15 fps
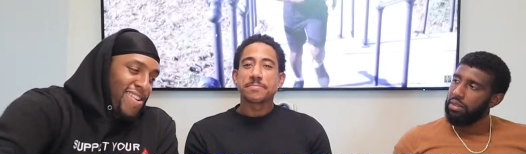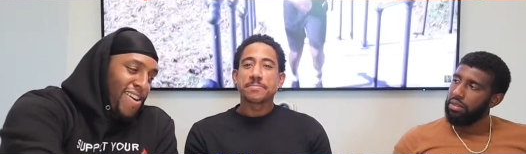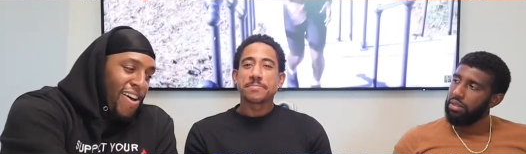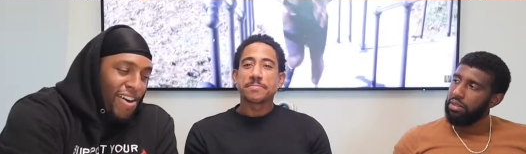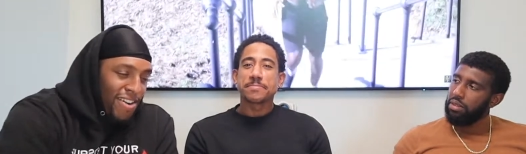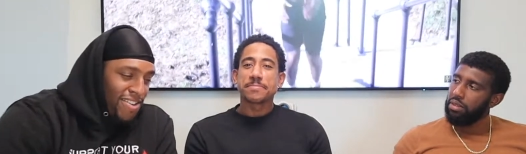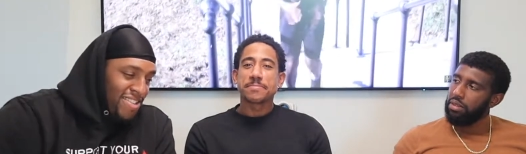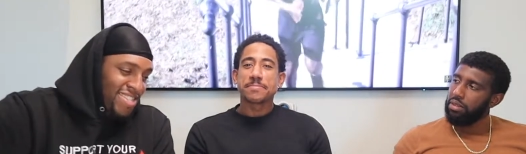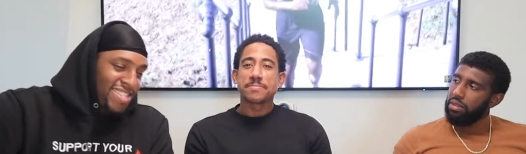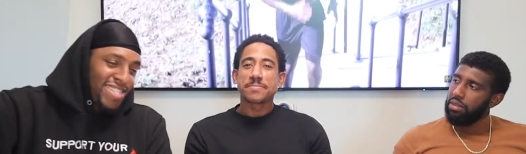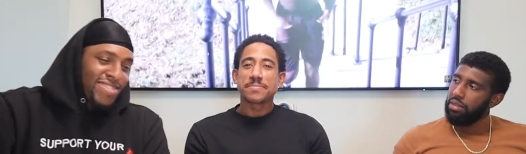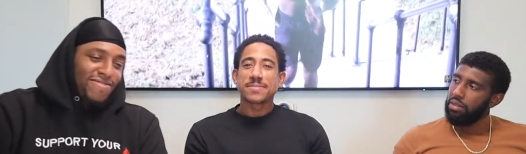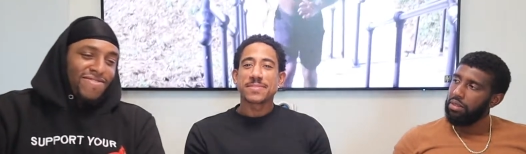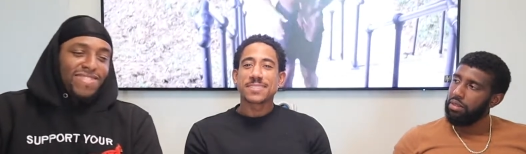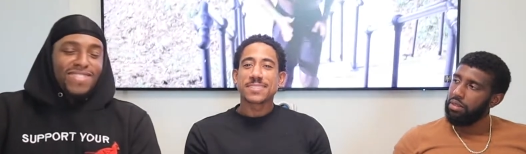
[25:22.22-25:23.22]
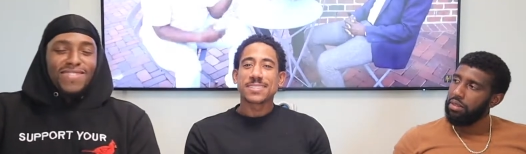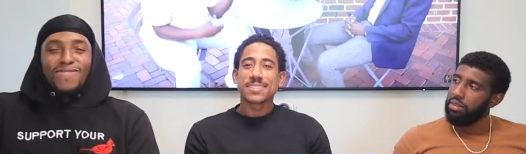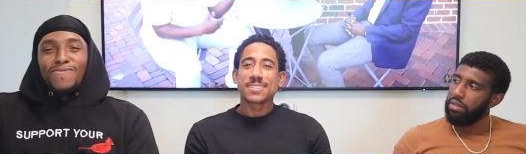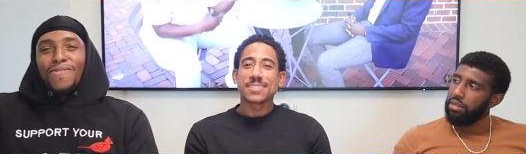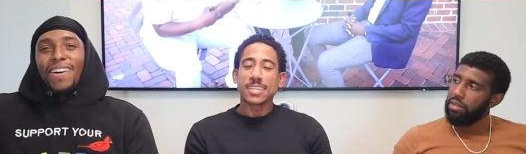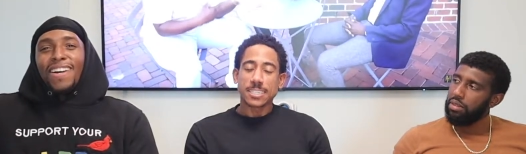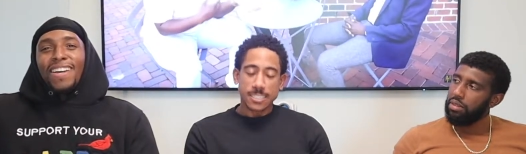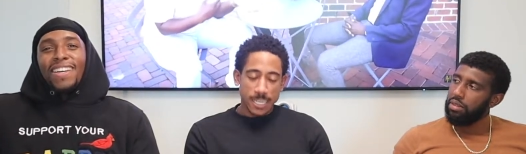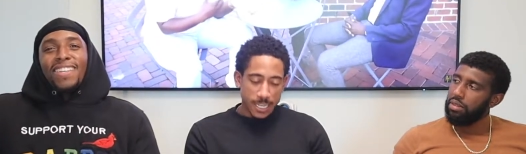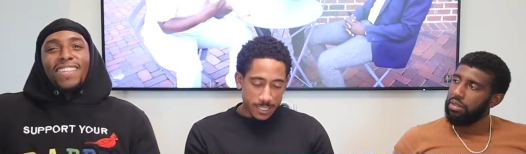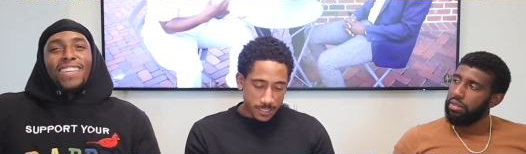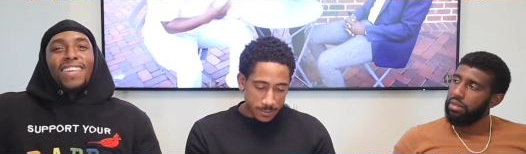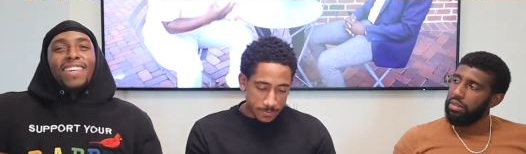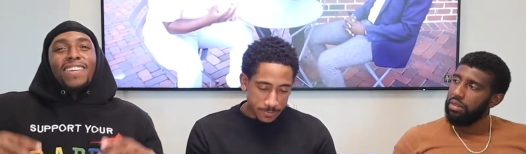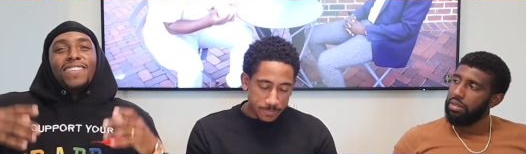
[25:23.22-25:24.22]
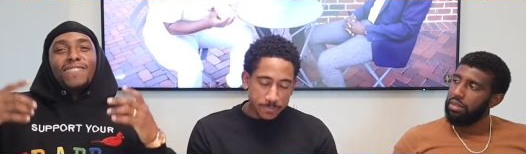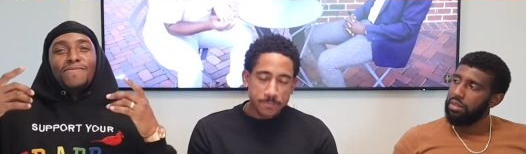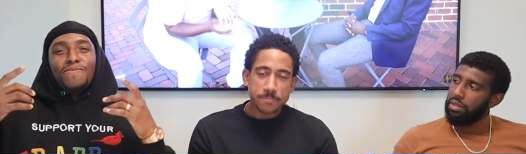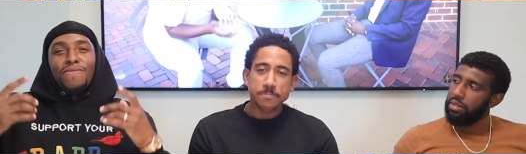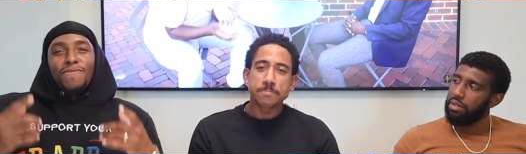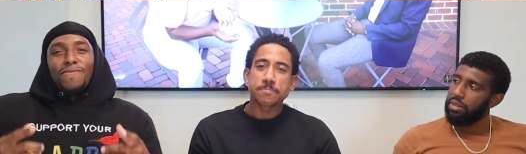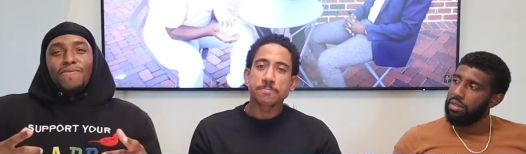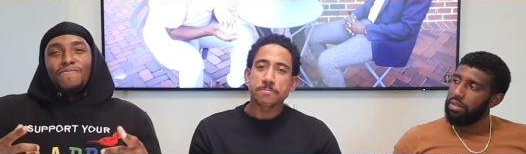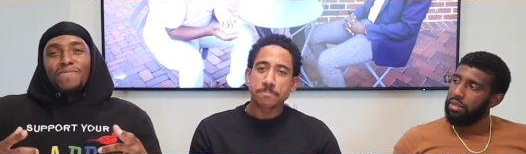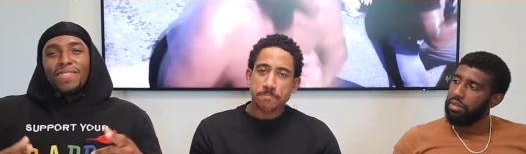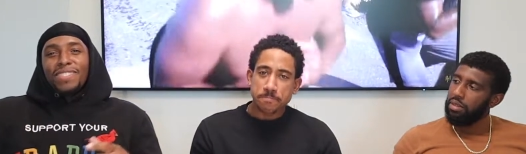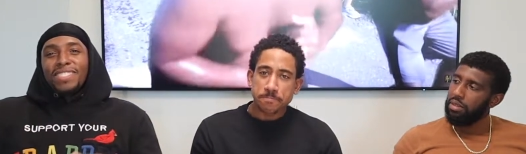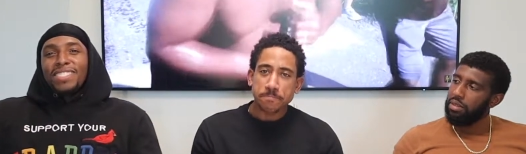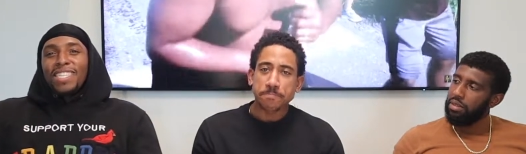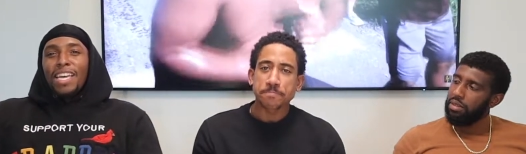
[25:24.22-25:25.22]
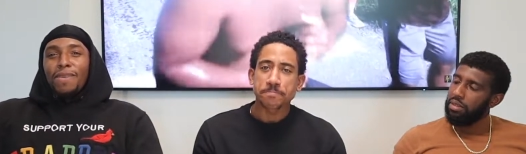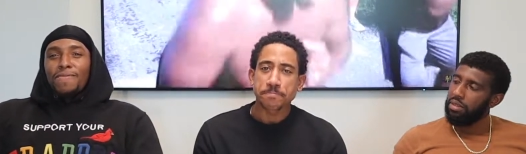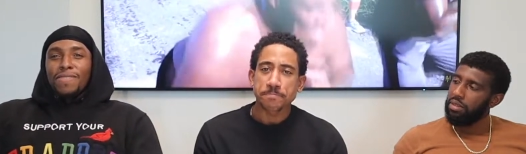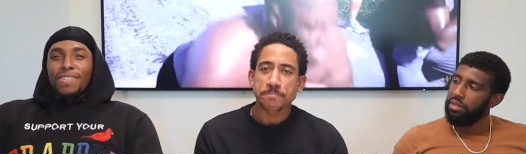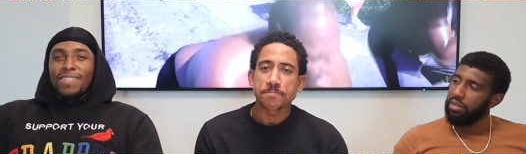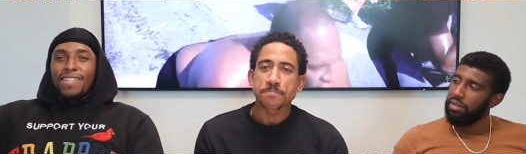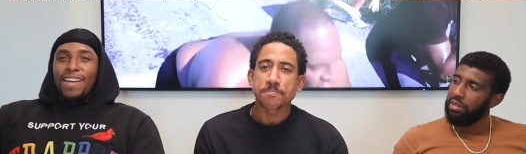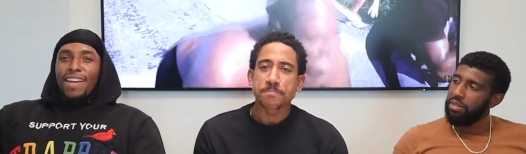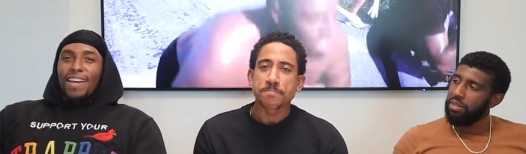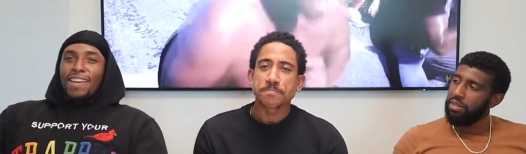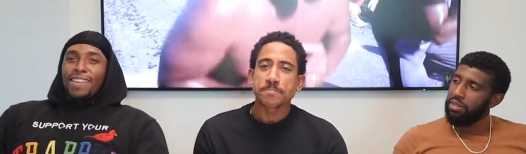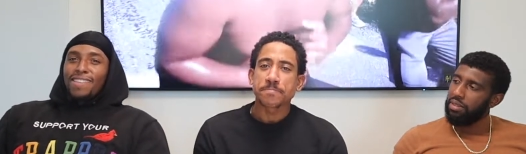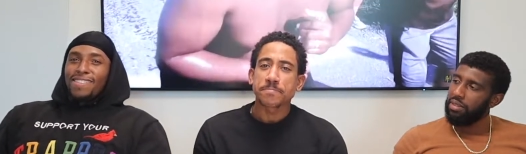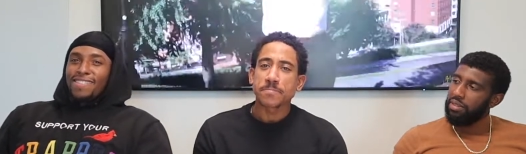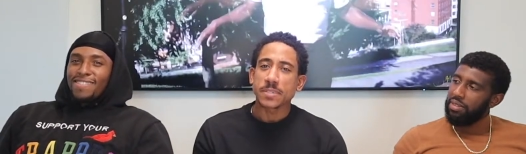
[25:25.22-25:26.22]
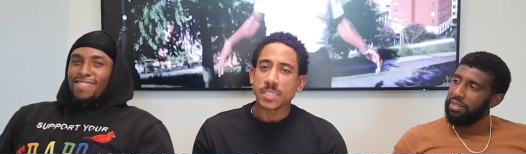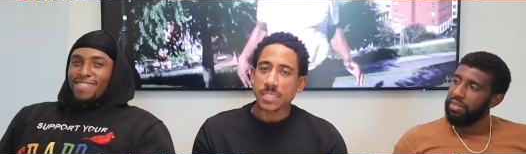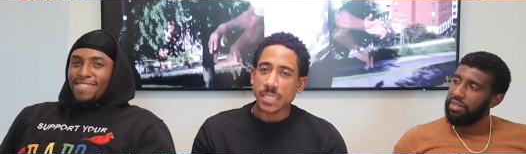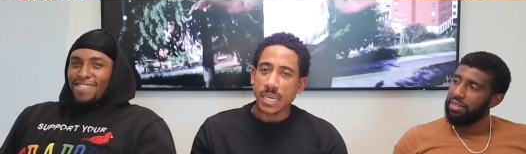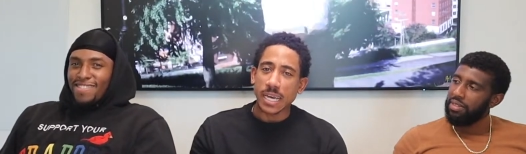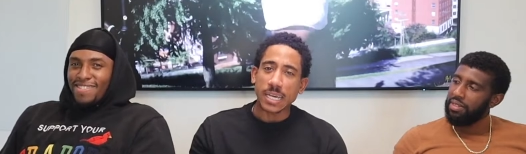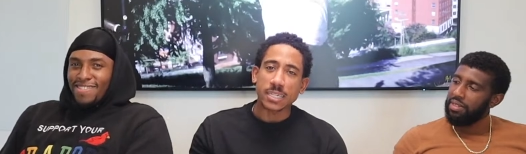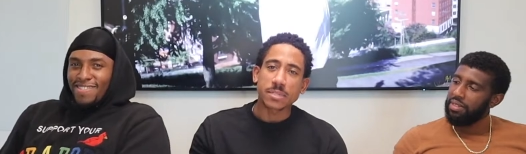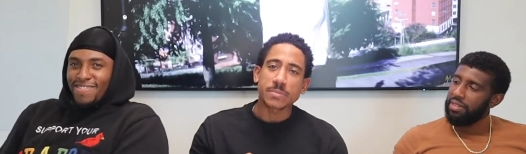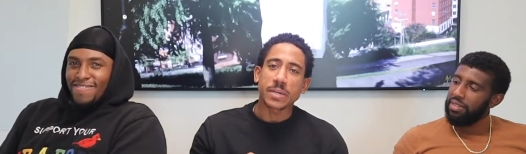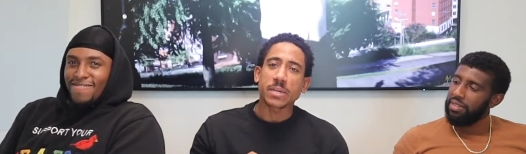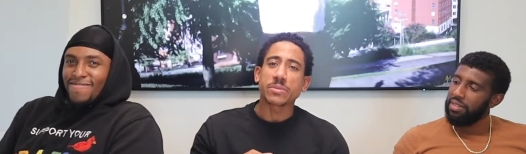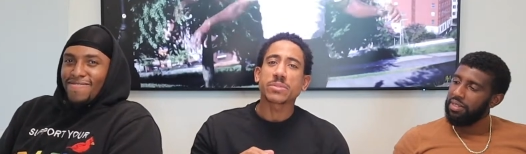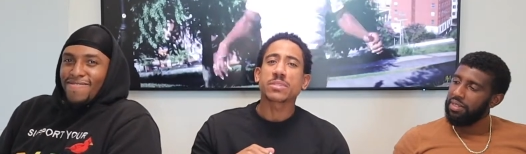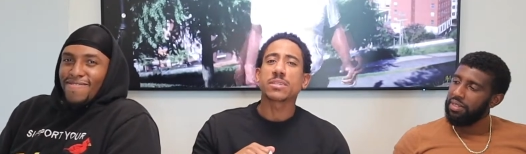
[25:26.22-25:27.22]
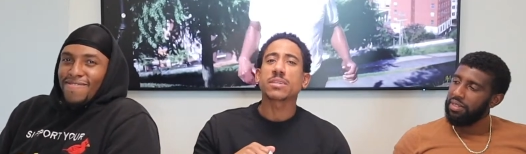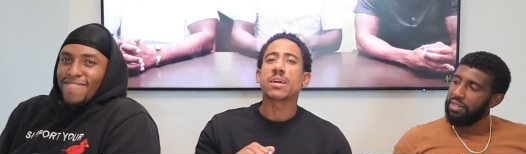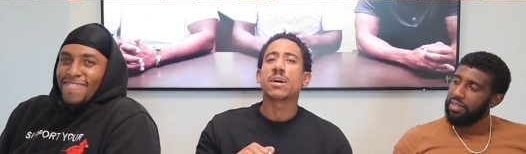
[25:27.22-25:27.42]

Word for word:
Speaker 1: All of these reasons why.
Speaker 2: Exactly.
Speaker 1: Be a champion, all right?
Speaker 2: Exactly, man. We'll see